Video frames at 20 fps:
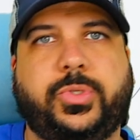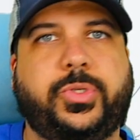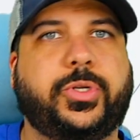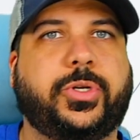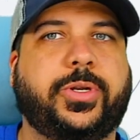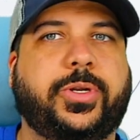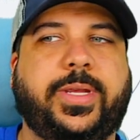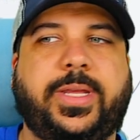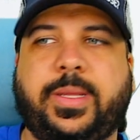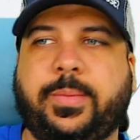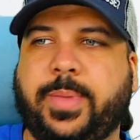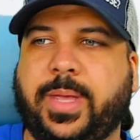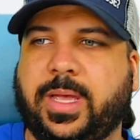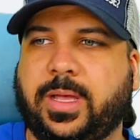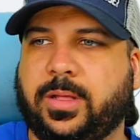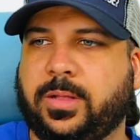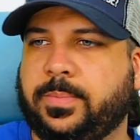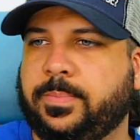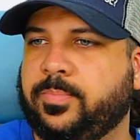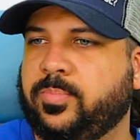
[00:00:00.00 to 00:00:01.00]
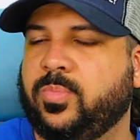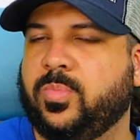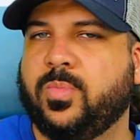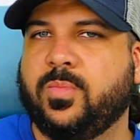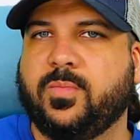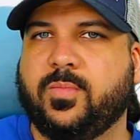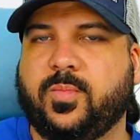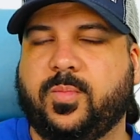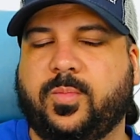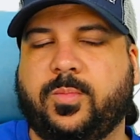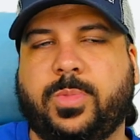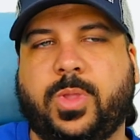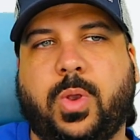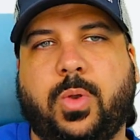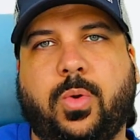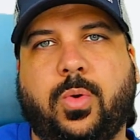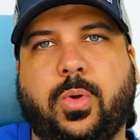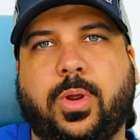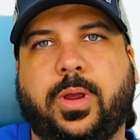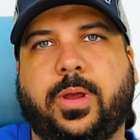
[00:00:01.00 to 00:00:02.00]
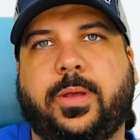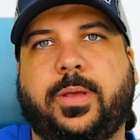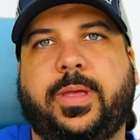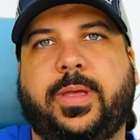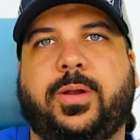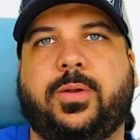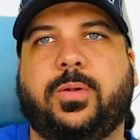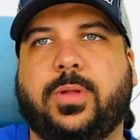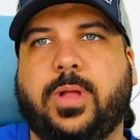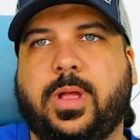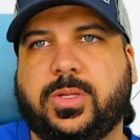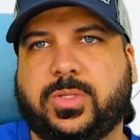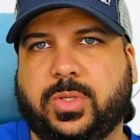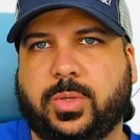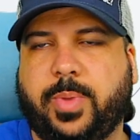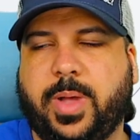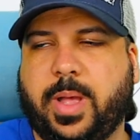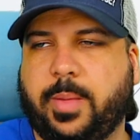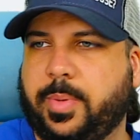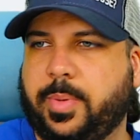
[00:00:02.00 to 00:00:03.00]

your email, or it'll also pop